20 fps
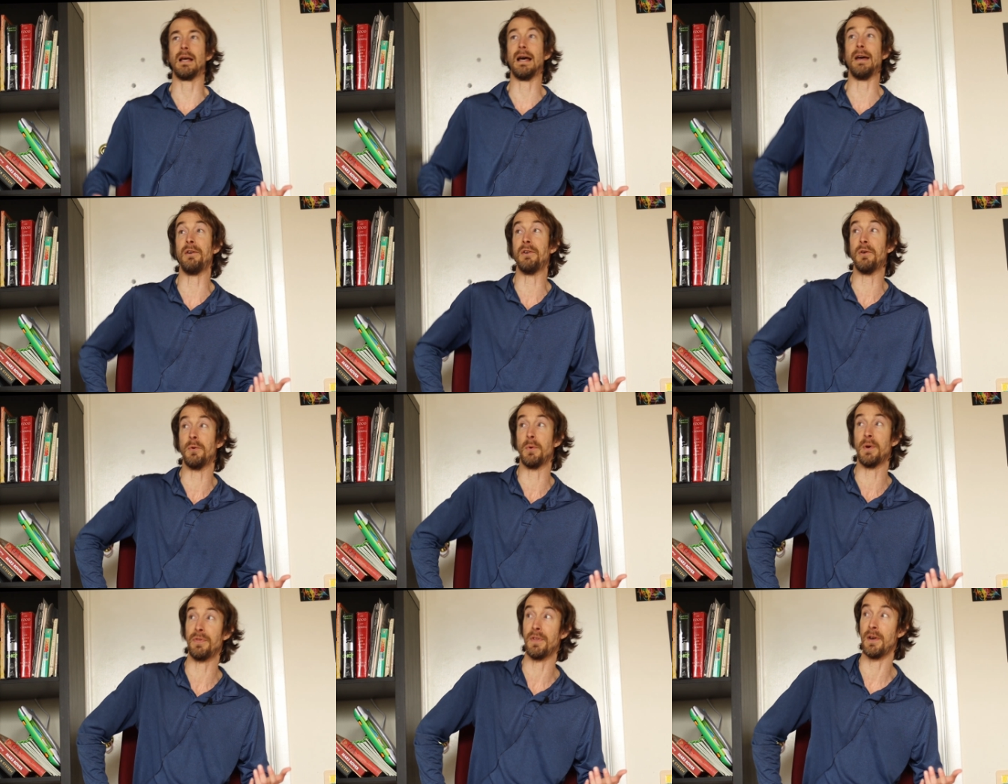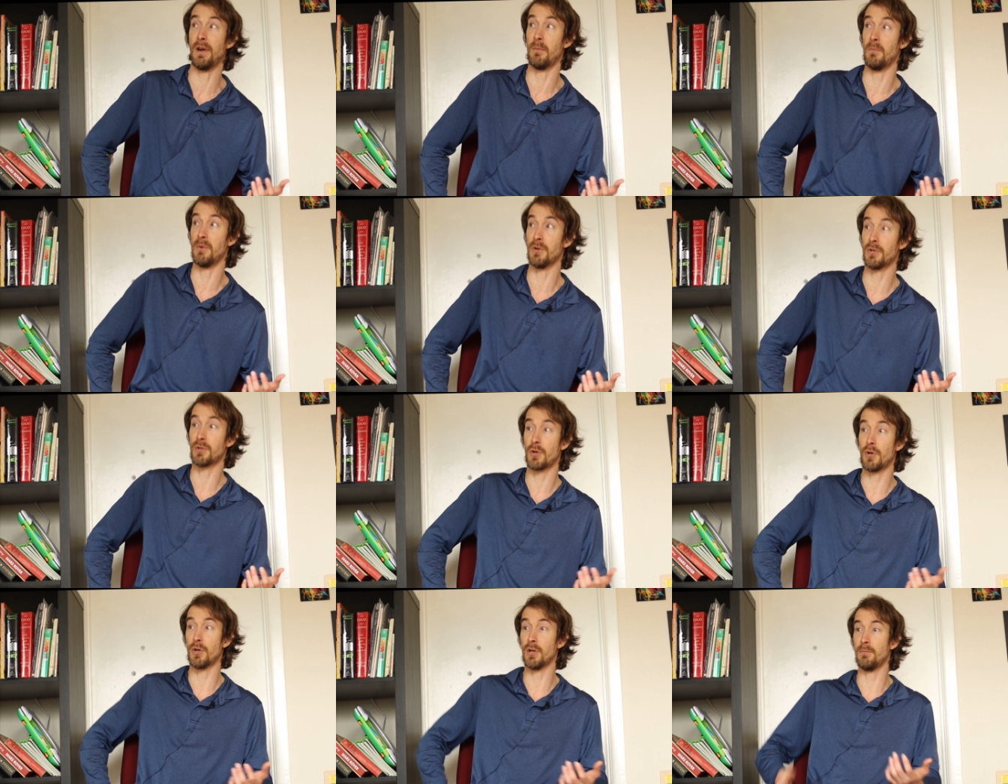I don't know what the
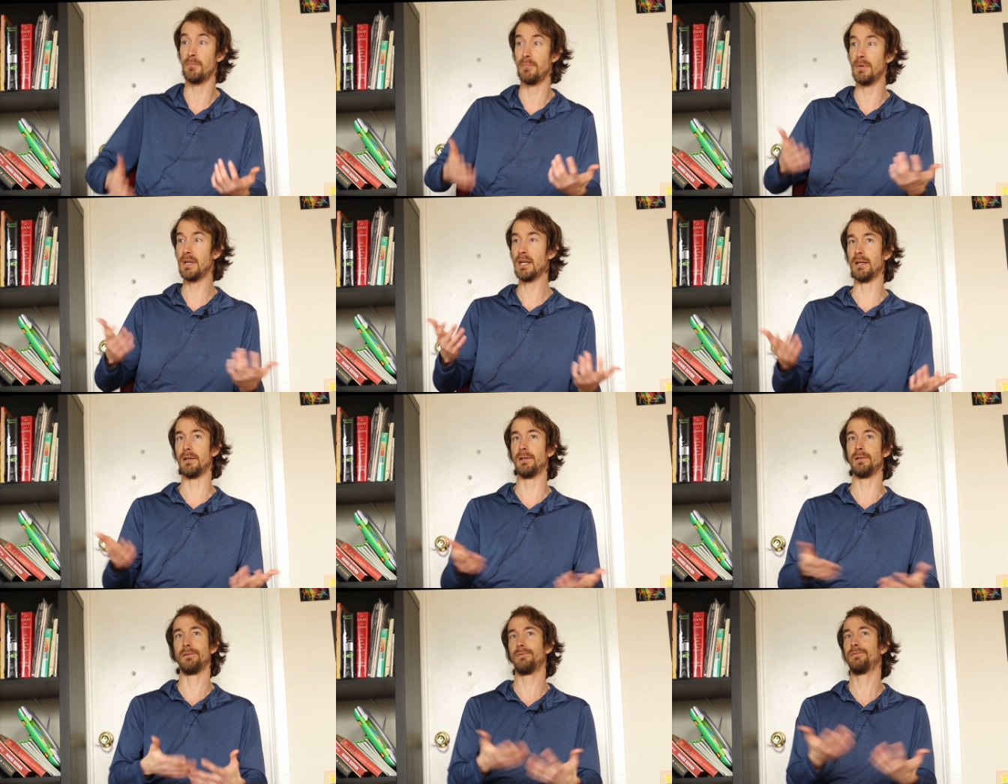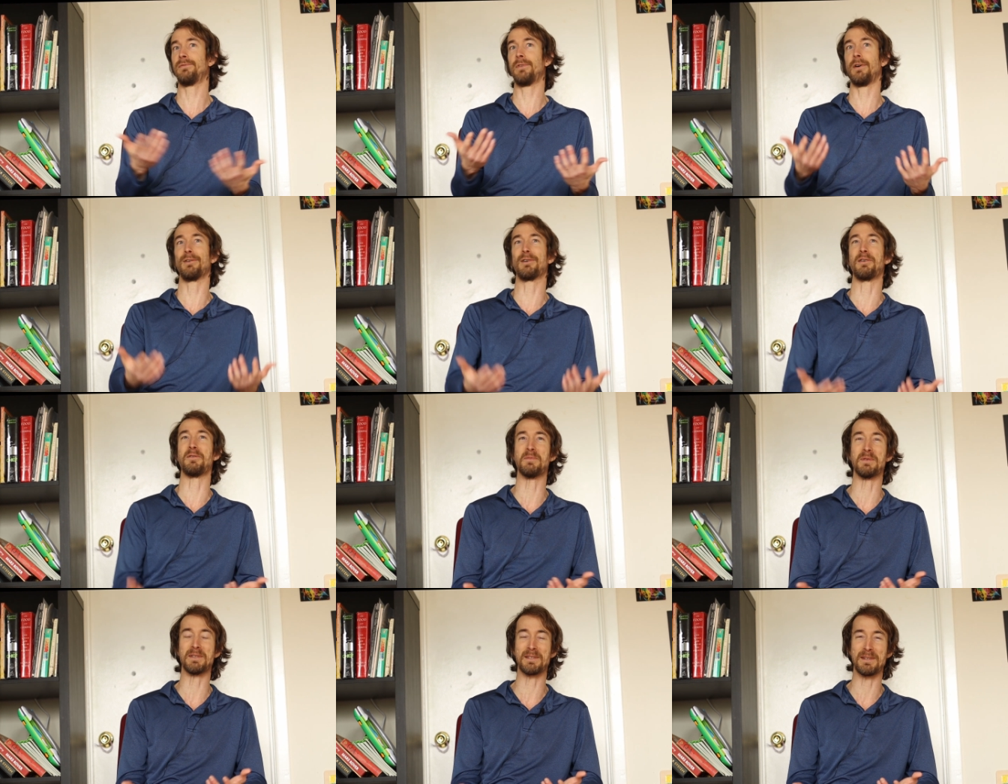numbers could be. The federal
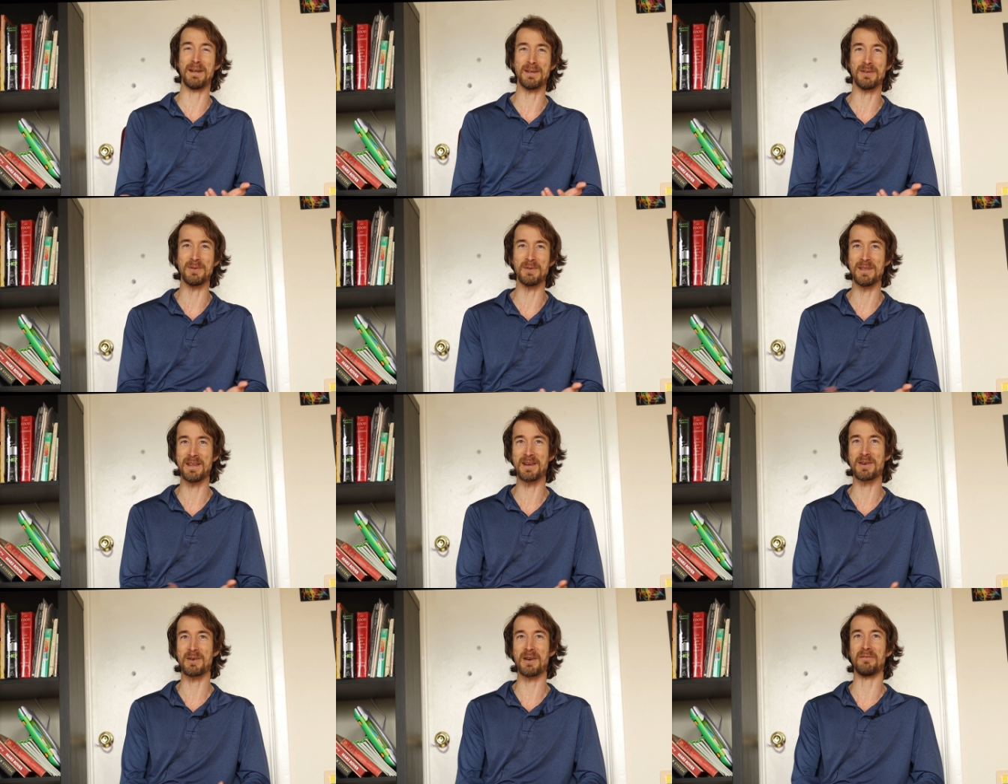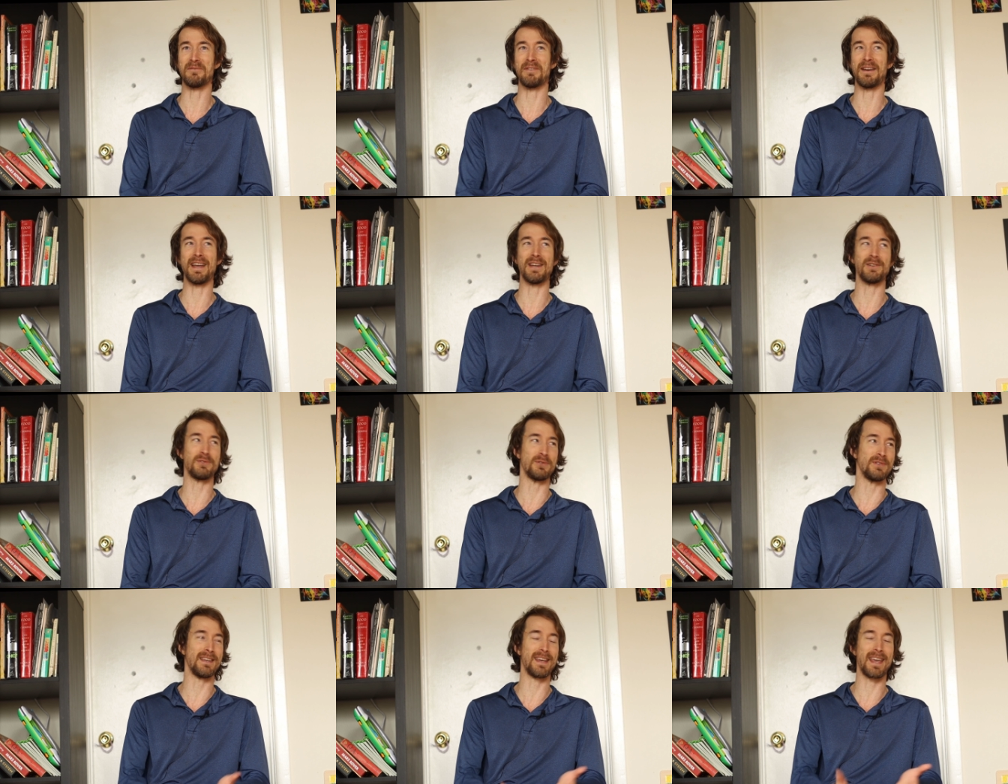government's not doing that great
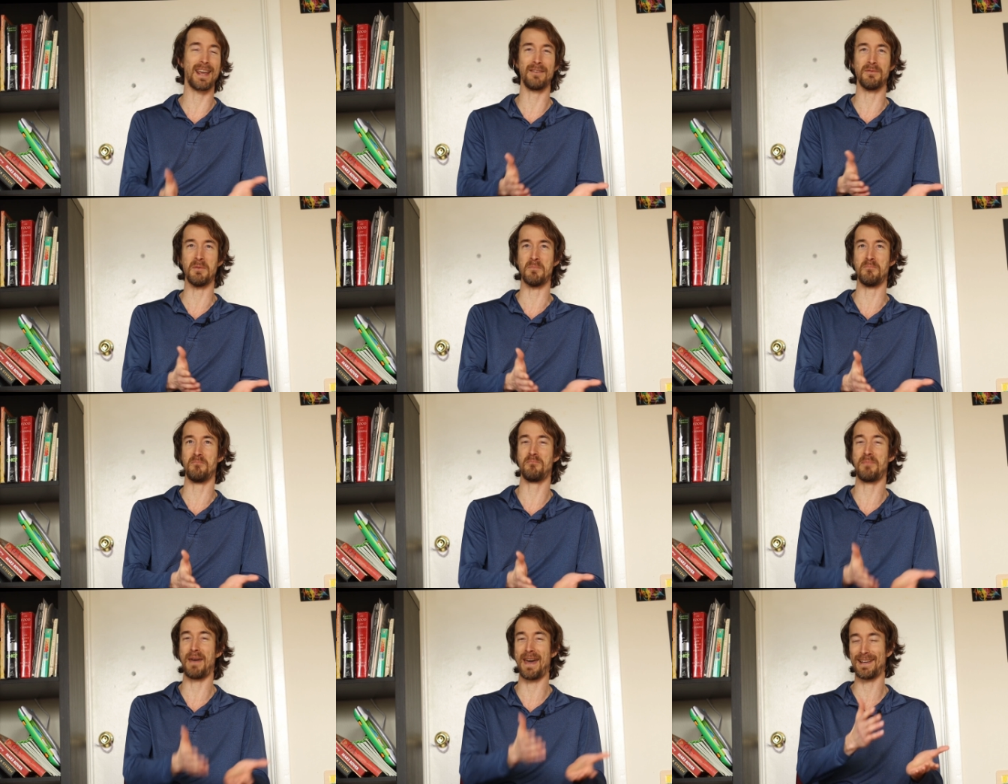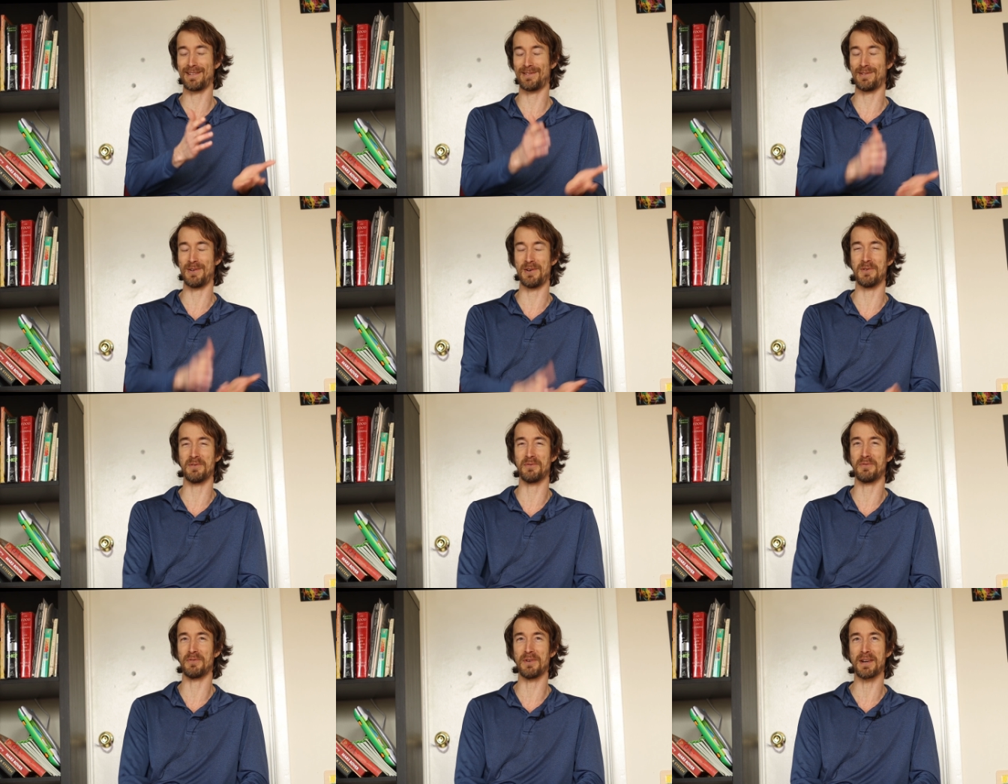financially. They can't even pass their
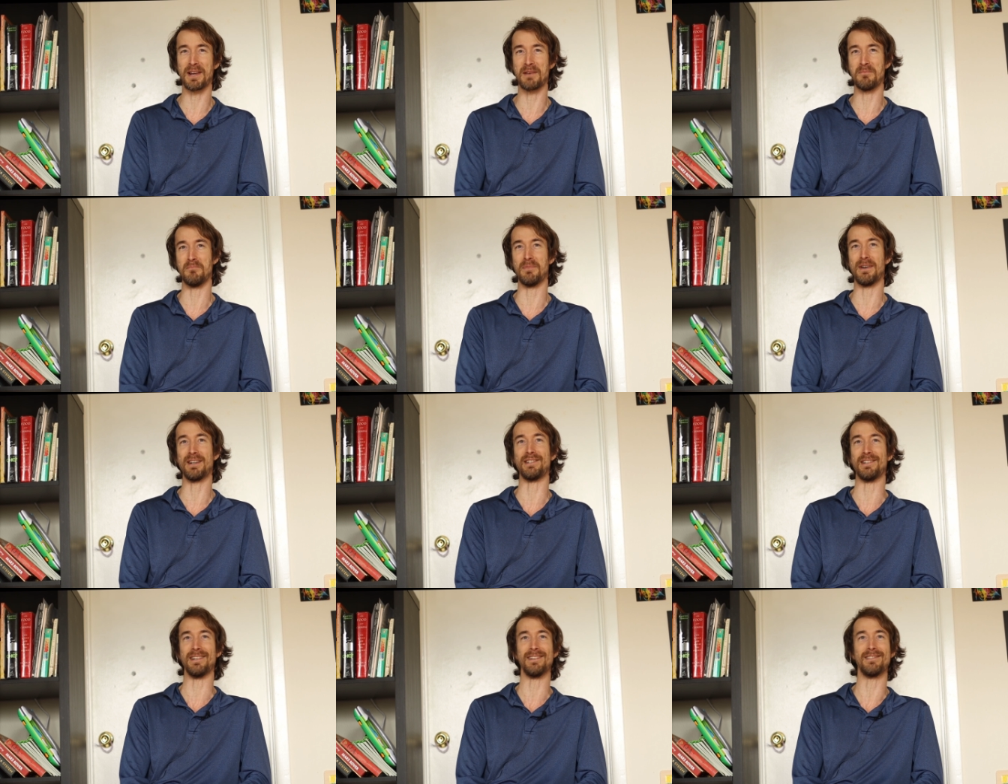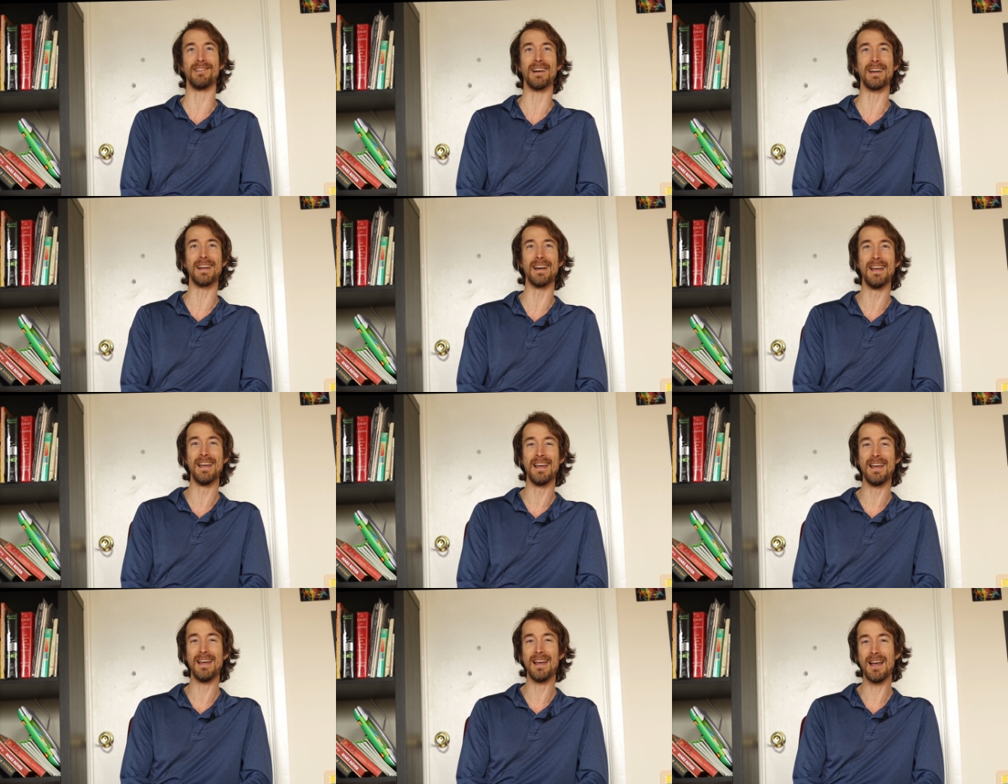own freaking budget, right?
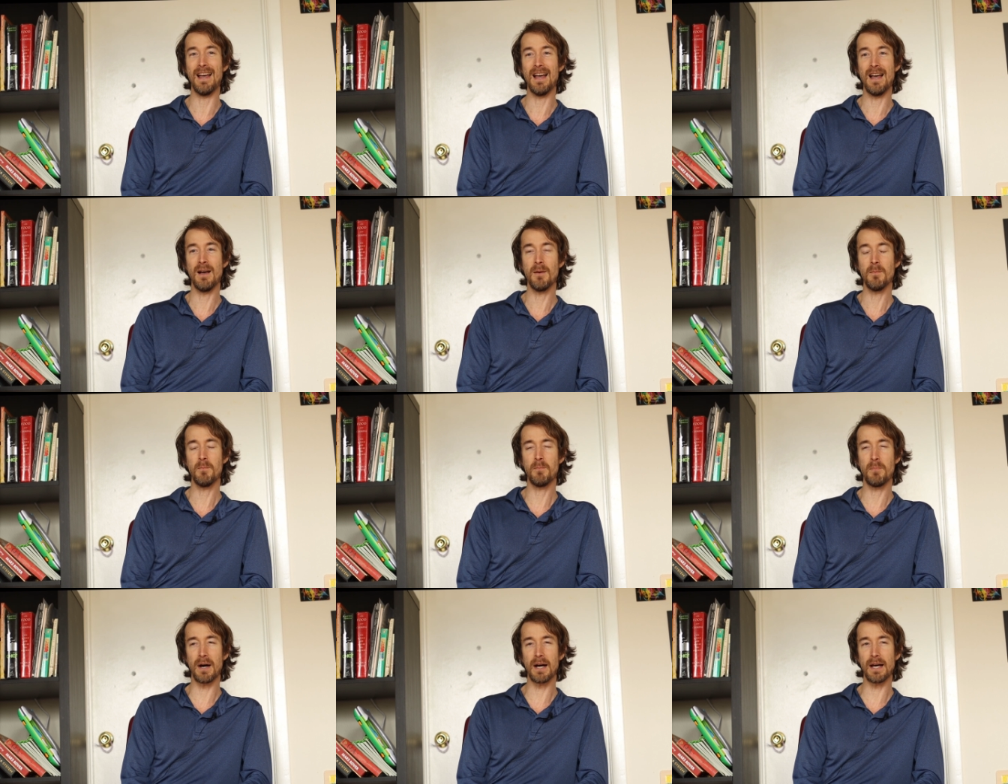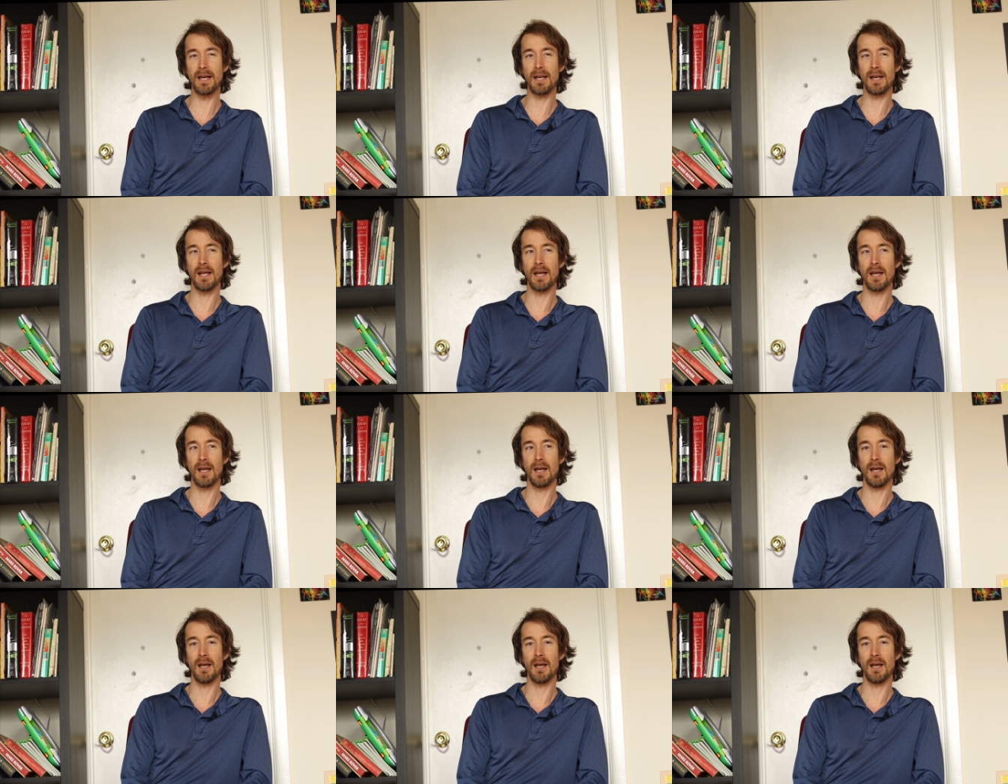But